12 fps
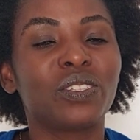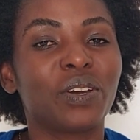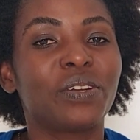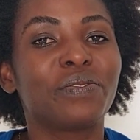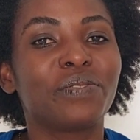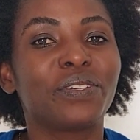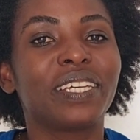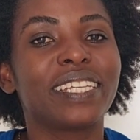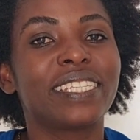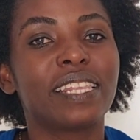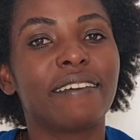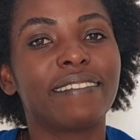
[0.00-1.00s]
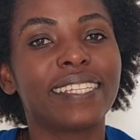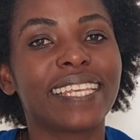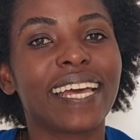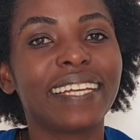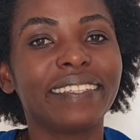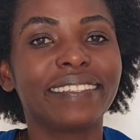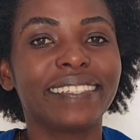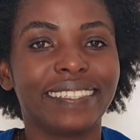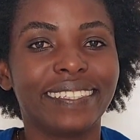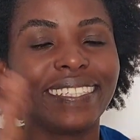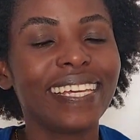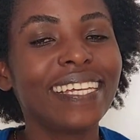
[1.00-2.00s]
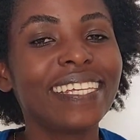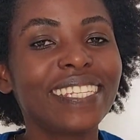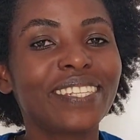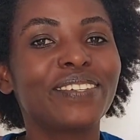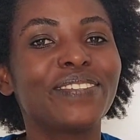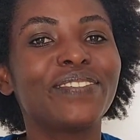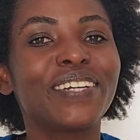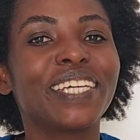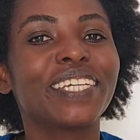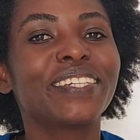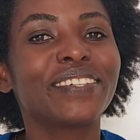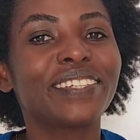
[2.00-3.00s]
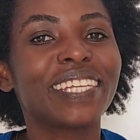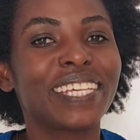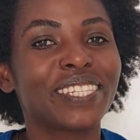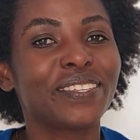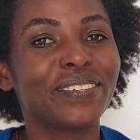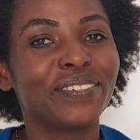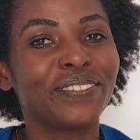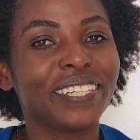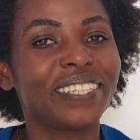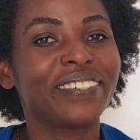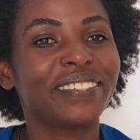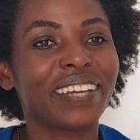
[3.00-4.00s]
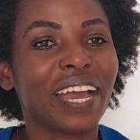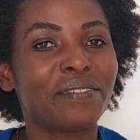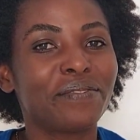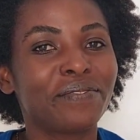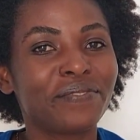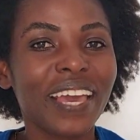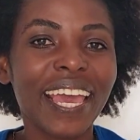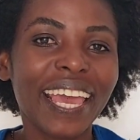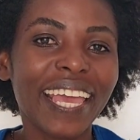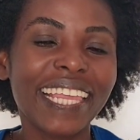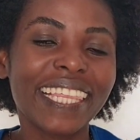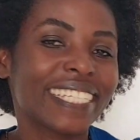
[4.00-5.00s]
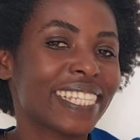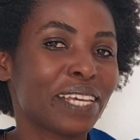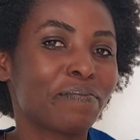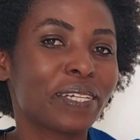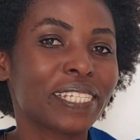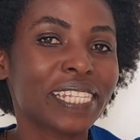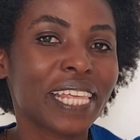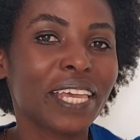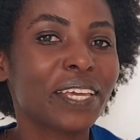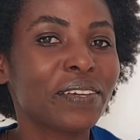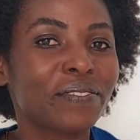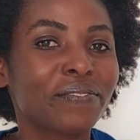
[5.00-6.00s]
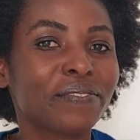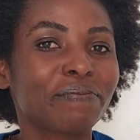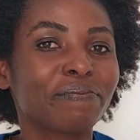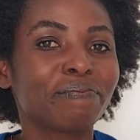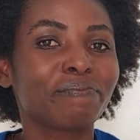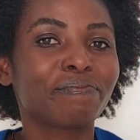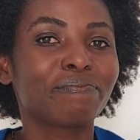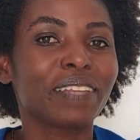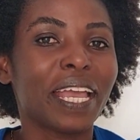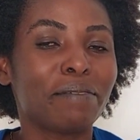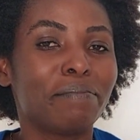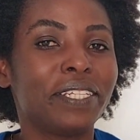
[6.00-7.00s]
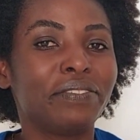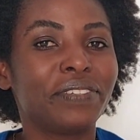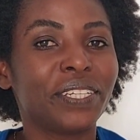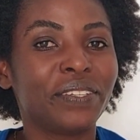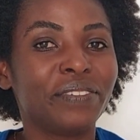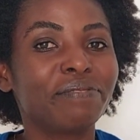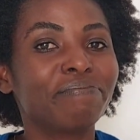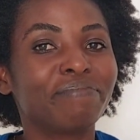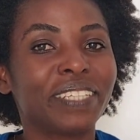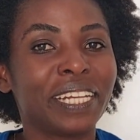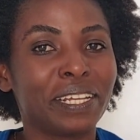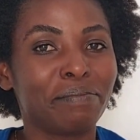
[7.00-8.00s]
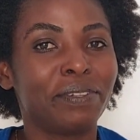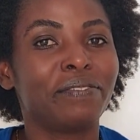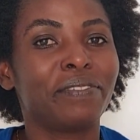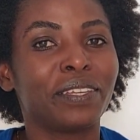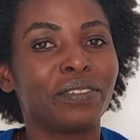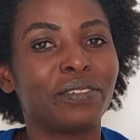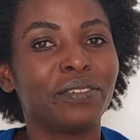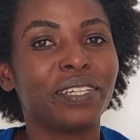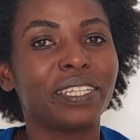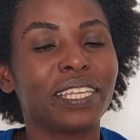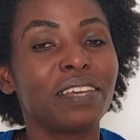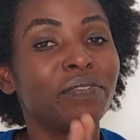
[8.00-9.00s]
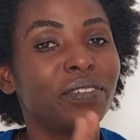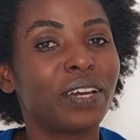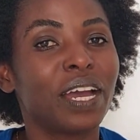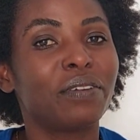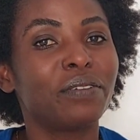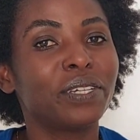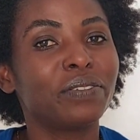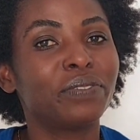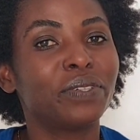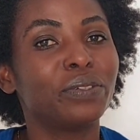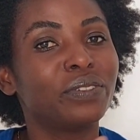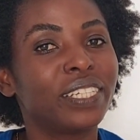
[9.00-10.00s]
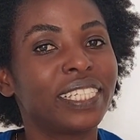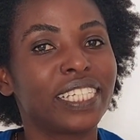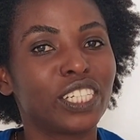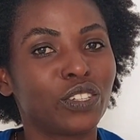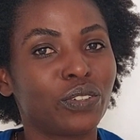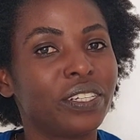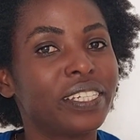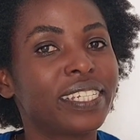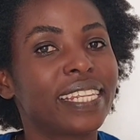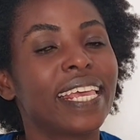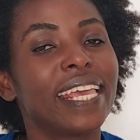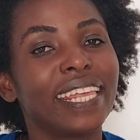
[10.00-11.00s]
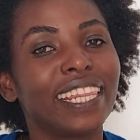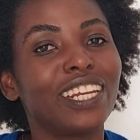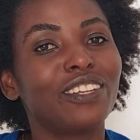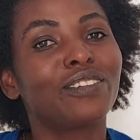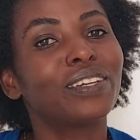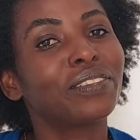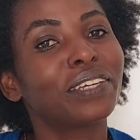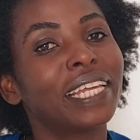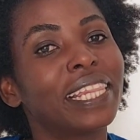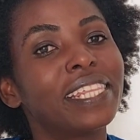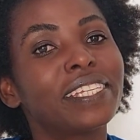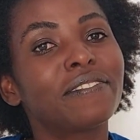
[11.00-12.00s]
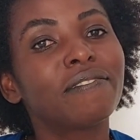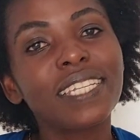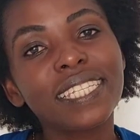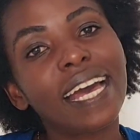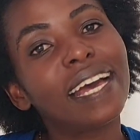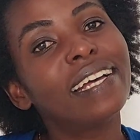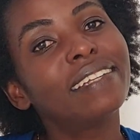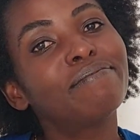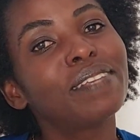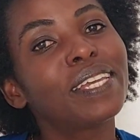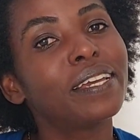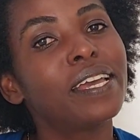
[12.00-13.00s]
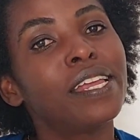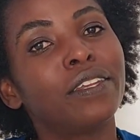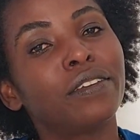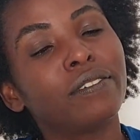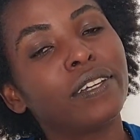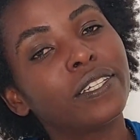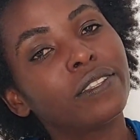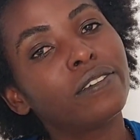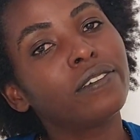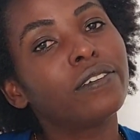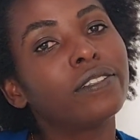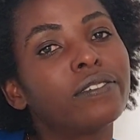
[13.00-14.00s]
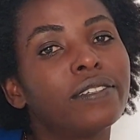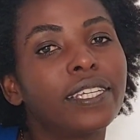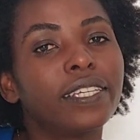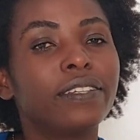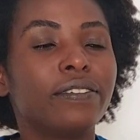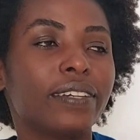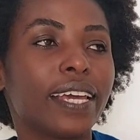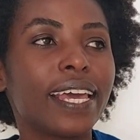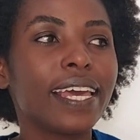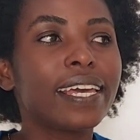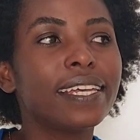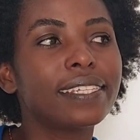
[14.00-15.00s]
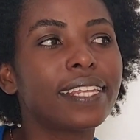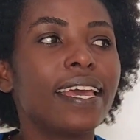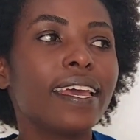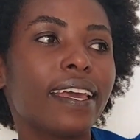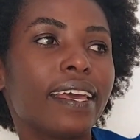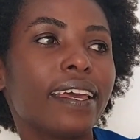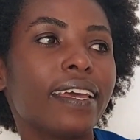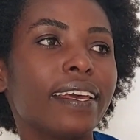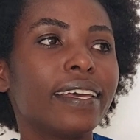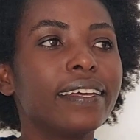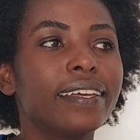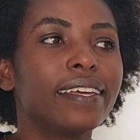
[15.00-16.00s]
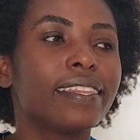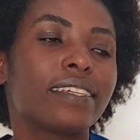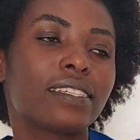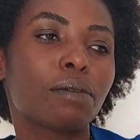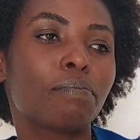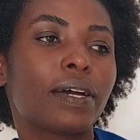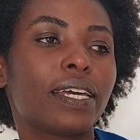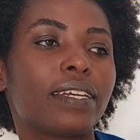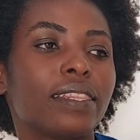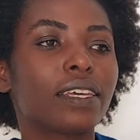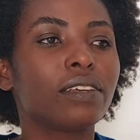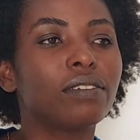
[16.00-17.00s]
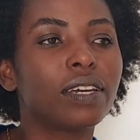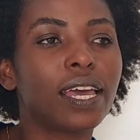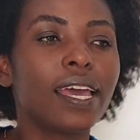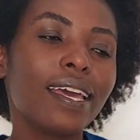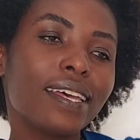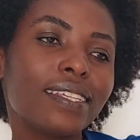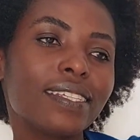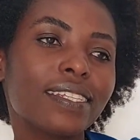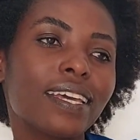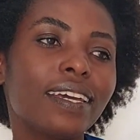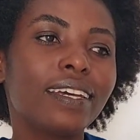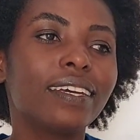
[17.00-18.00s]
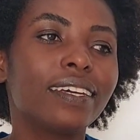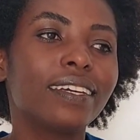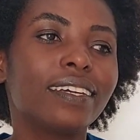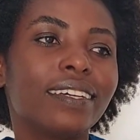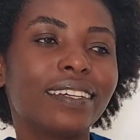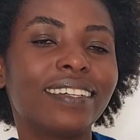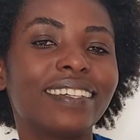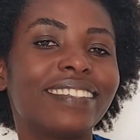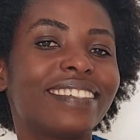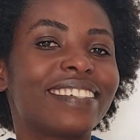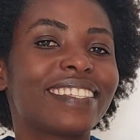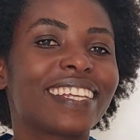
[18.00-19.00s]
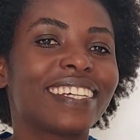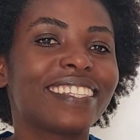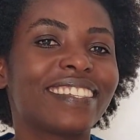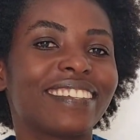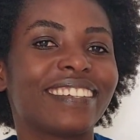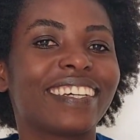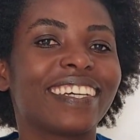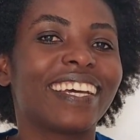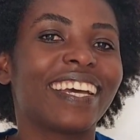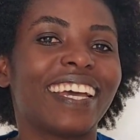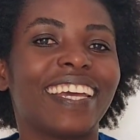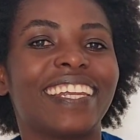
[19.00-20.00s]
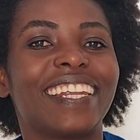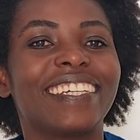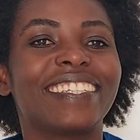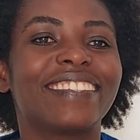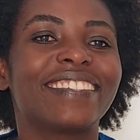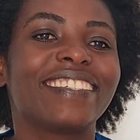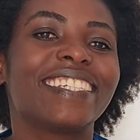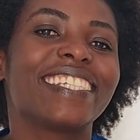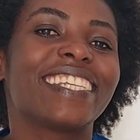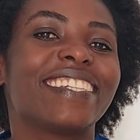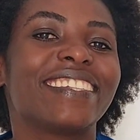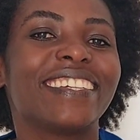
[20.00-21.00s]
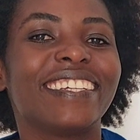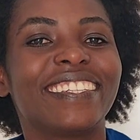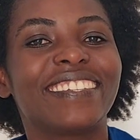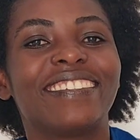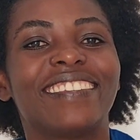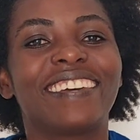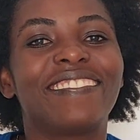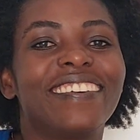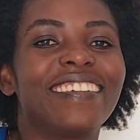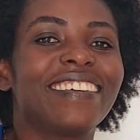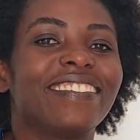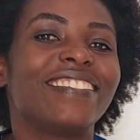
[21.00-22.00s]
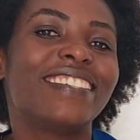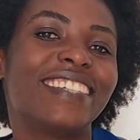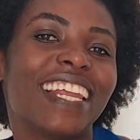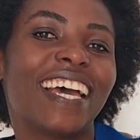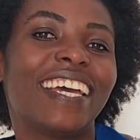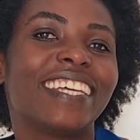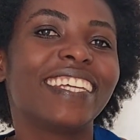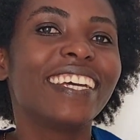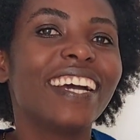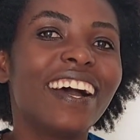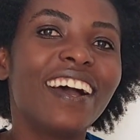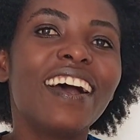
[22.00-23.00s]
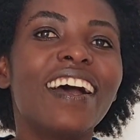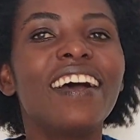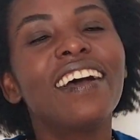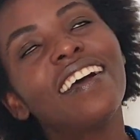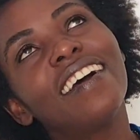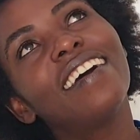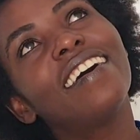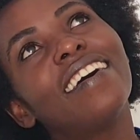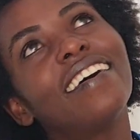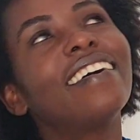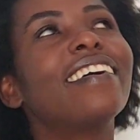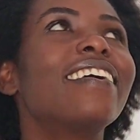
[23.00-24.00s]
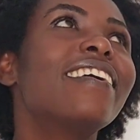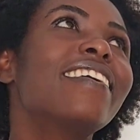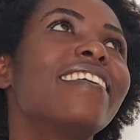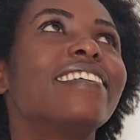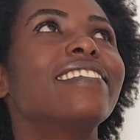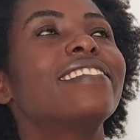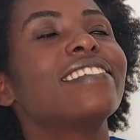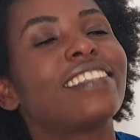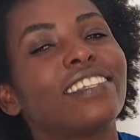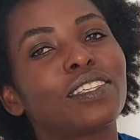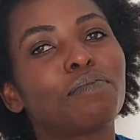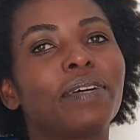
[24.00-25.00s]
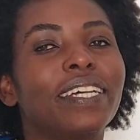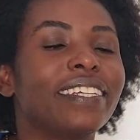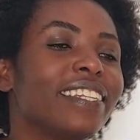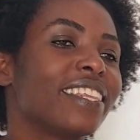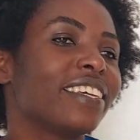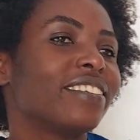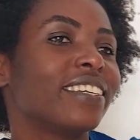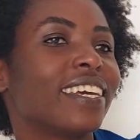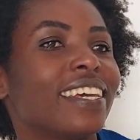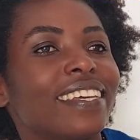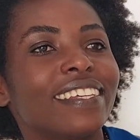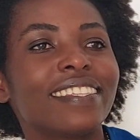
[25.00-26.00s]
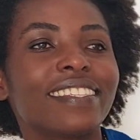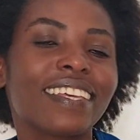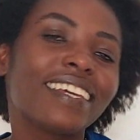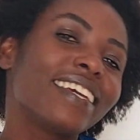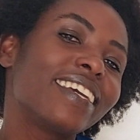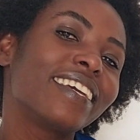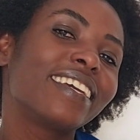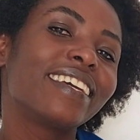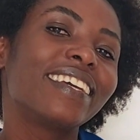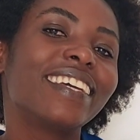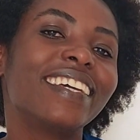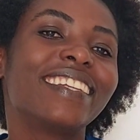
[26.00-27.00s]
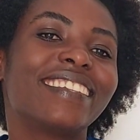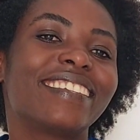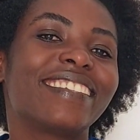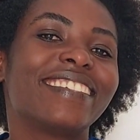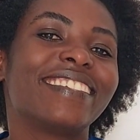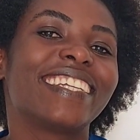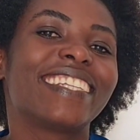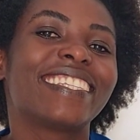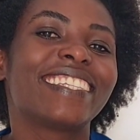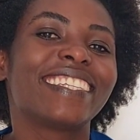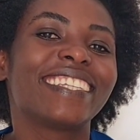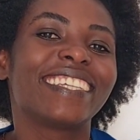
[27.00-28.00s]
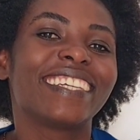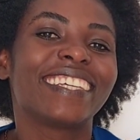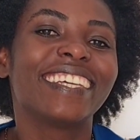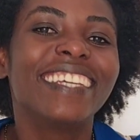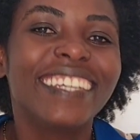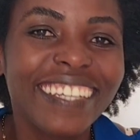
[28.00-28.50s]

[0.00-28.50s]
each one of you gets the visa. Yes, you will. Yes, you will. Have faith. Stay positive. I believe in you, and I believe that you're going, if you are going for good intentions, then you're going to get this visa, and you're going to go to the USA. Safari in the USA. Who knows that song? I like to listen to it on the 4th of July. Oh, the safari in the USA. Not good at singing.